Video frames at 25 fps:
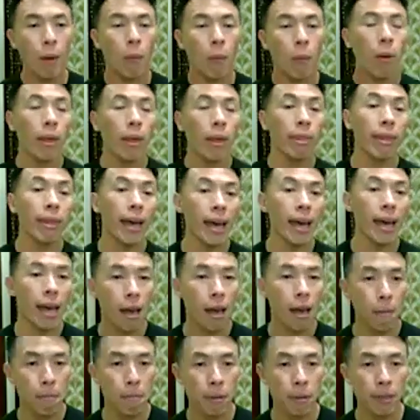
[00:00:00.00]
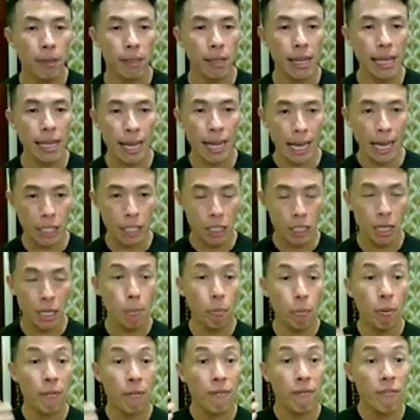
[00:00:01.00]
And when that happens, it
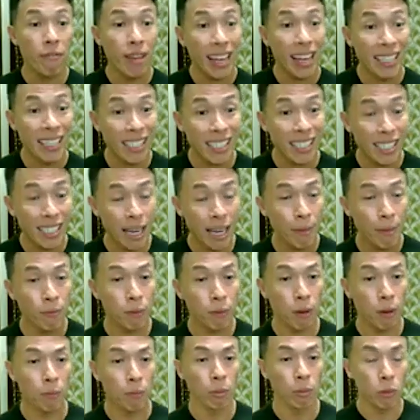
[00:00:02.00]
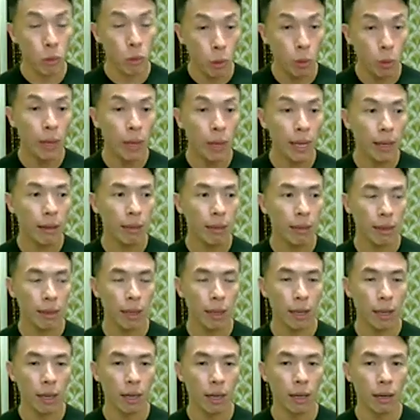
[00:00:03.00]
actually prevents them from doing
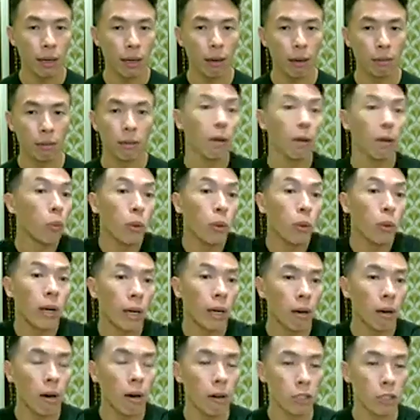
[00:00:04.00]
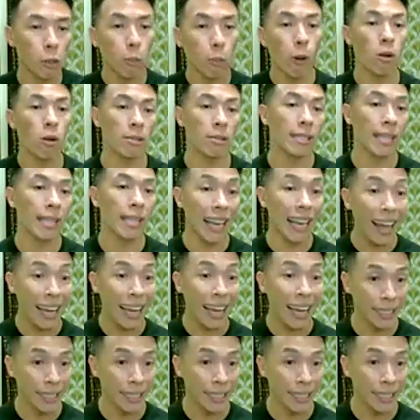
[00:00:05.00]
the, the work or sports they like.